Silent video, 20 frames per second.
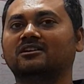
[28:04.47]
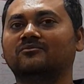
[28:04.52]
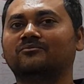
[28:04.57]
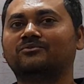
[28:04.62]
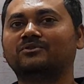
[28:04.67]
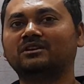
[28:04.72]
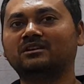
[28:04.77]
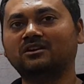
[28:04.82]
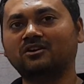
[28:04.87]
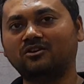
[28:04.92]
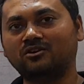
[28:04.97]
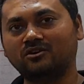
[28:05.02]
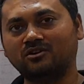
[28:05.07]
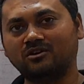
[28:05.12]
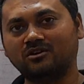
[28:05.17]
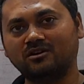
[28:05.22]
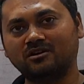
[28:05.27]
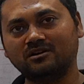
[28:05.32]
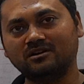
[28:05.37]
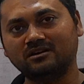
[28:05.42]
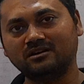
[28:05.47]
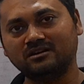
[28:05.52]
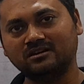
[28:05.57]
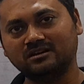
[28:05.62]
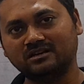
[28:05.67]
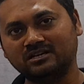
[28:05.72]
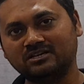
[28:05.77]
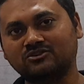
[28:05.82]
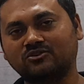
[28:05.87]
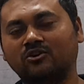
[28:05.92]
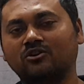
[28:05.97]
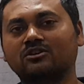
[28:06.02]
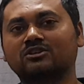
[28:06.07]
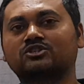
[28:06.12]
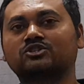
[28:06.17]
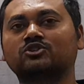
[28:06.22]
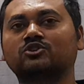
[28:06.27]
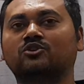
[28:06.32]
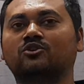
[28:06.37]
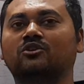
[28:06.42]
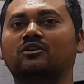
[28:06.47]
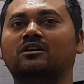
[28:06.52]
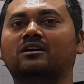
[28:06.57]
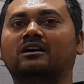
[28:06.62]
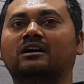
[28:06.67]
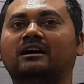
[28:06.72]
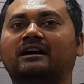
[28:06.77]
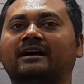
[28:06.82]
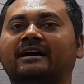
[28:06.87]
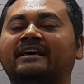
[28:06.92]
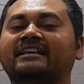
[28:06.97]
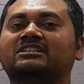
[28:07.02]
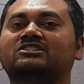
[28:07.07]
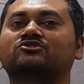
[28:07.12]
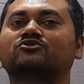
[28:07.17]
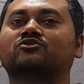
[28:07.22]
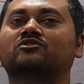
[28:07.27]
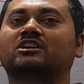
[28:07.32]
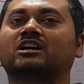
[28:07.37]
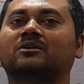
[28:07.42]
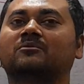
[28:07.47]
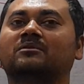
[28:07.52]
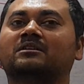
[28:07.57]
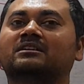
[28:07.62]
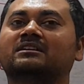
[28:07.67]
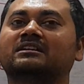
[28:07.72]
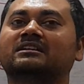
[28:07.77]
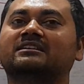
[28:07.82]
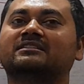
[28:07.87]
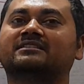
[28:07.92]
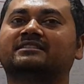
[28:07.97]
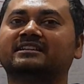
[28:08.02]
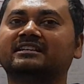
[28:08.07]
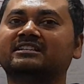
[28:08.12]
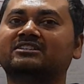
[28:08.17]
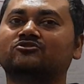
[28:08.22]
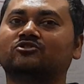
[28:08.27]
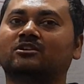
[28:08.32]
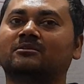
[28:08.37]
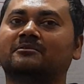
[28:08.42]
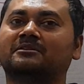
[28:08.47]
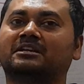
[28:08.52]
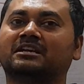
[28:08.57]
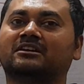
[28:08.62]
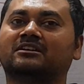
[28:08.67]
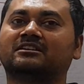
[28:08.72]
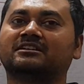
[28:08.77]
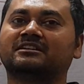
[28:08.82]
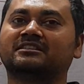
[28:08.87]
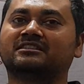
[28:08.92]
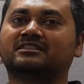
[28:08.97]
will, it also has to cover the 12 degree,